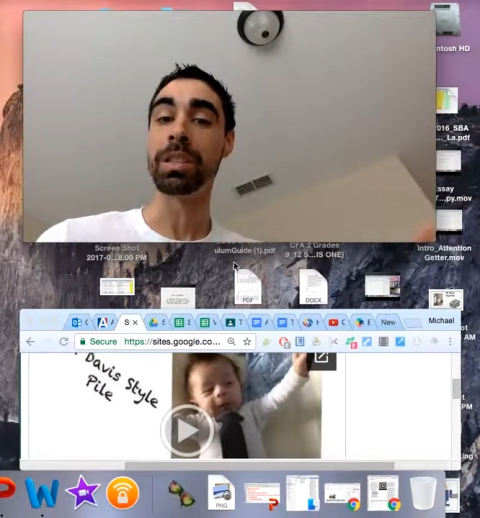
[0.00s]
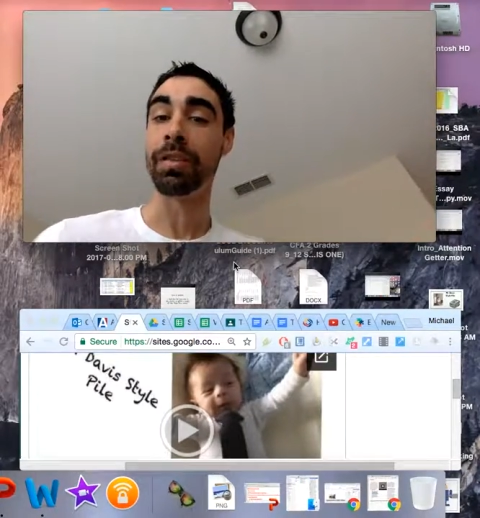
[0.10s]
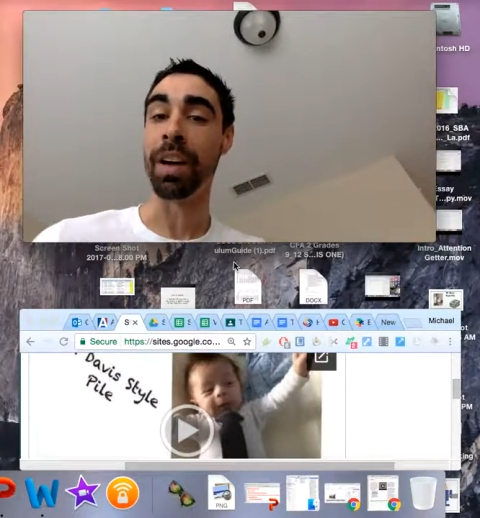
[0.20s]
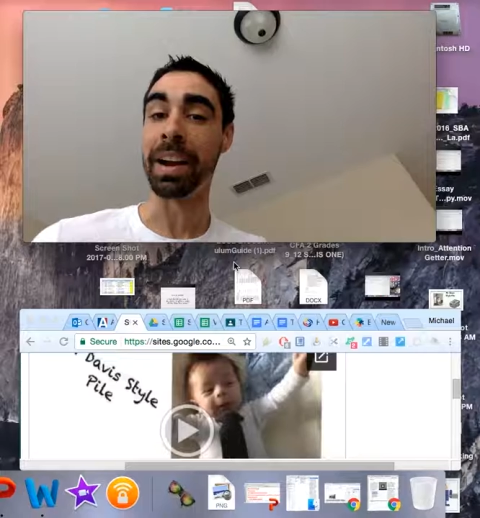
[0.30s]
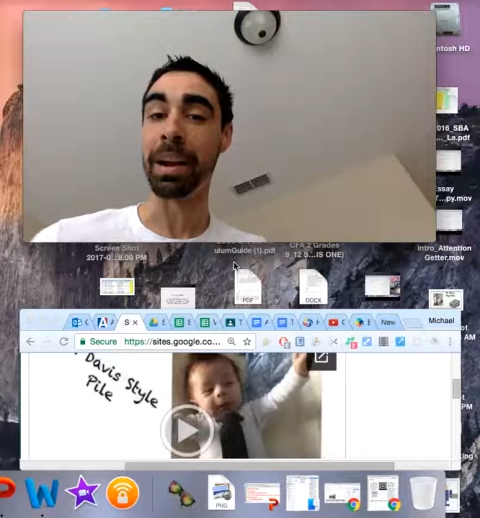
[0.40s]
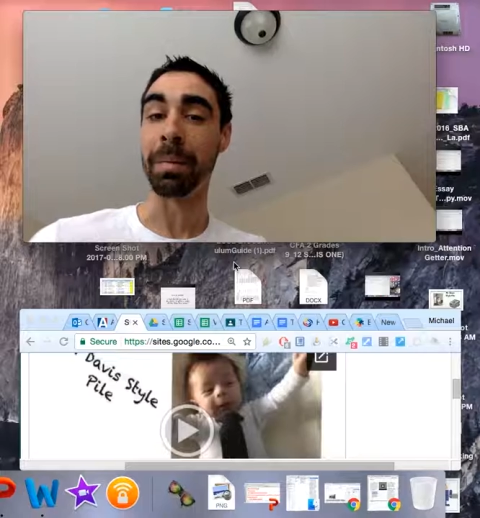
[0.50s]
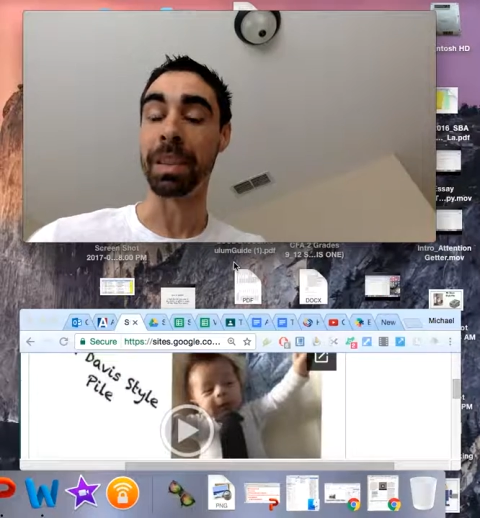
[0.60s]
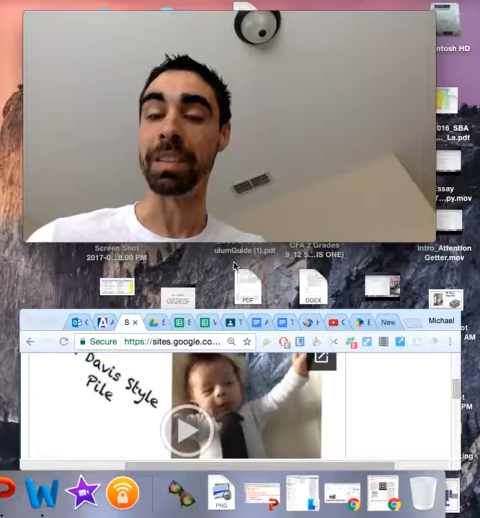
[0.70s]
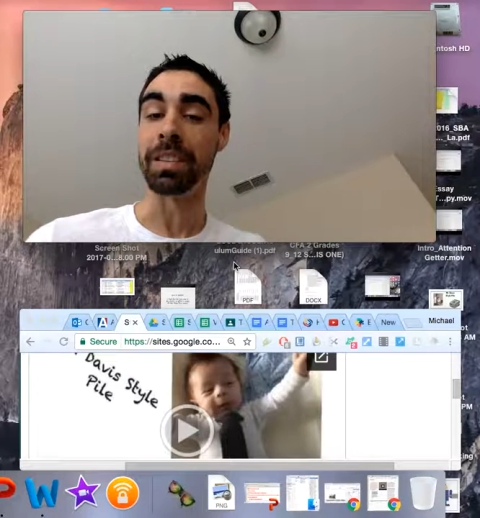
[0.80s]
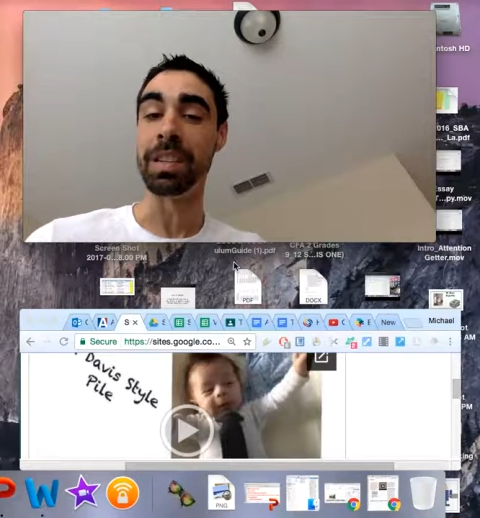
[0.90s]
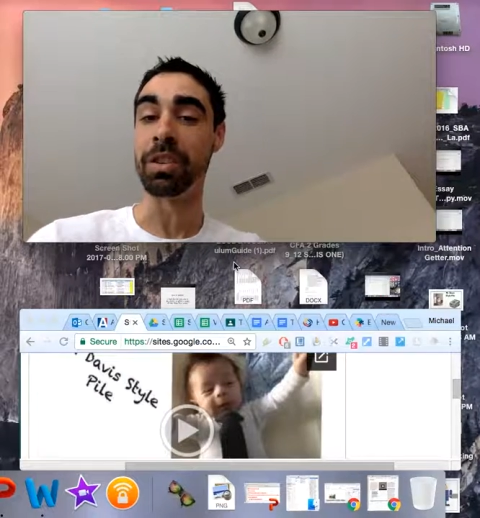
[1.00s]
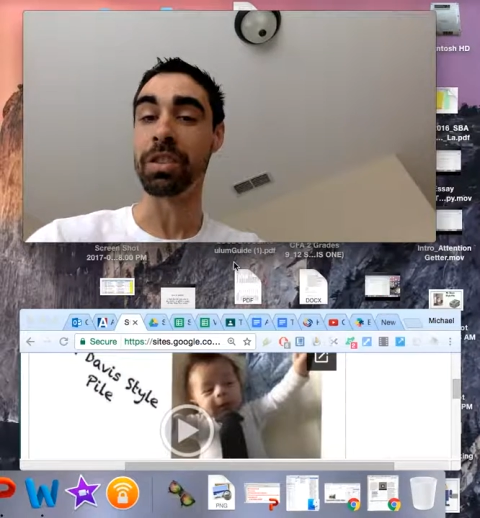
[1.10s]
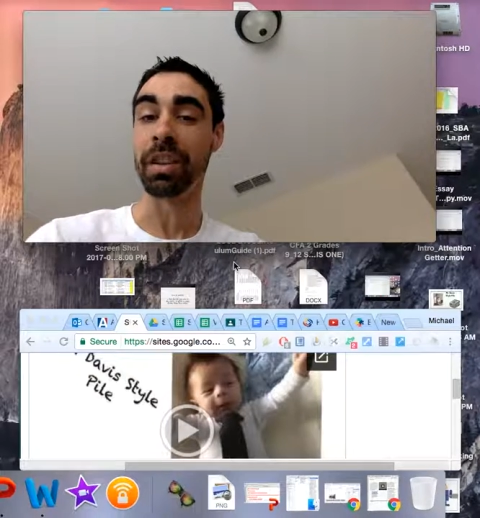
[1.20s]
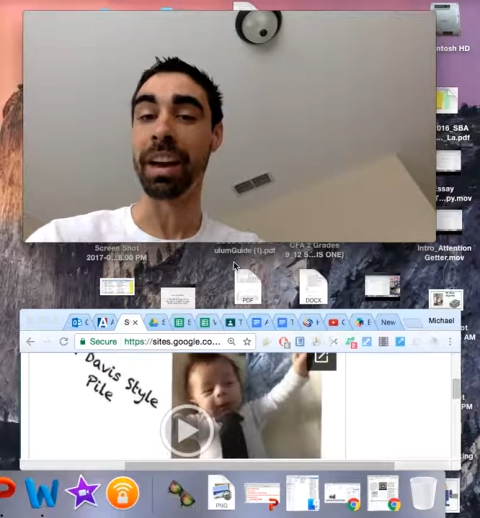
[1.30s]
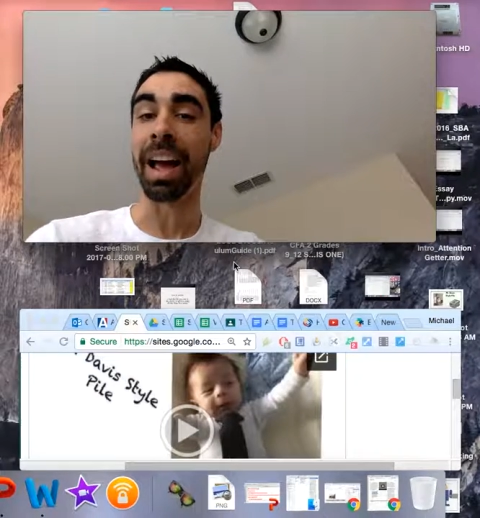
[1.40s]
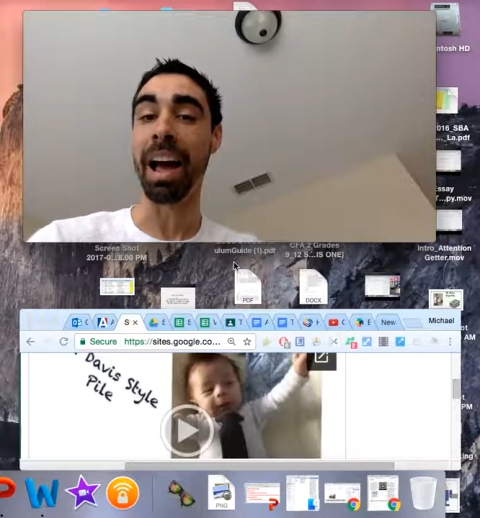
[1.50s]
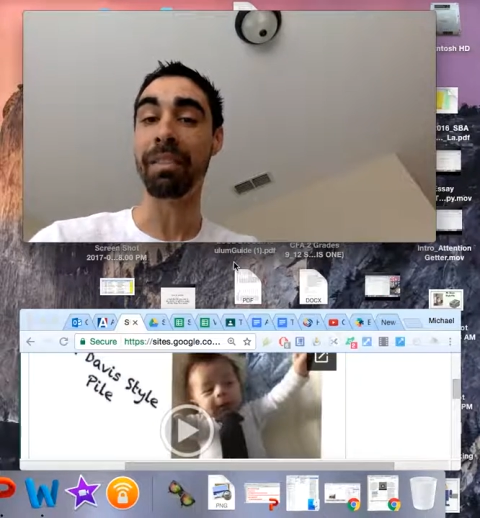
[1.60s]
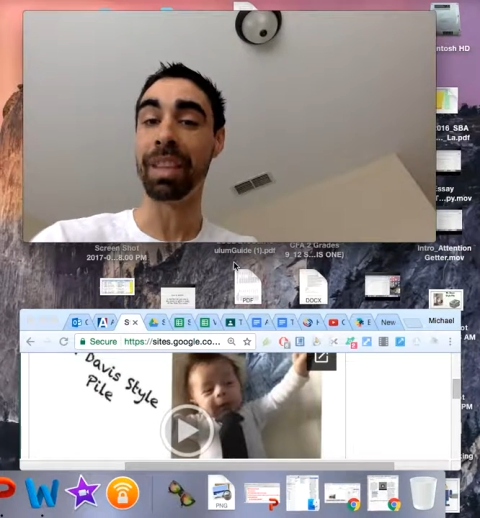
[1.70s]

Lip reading: to find out about the teachers they're going to have.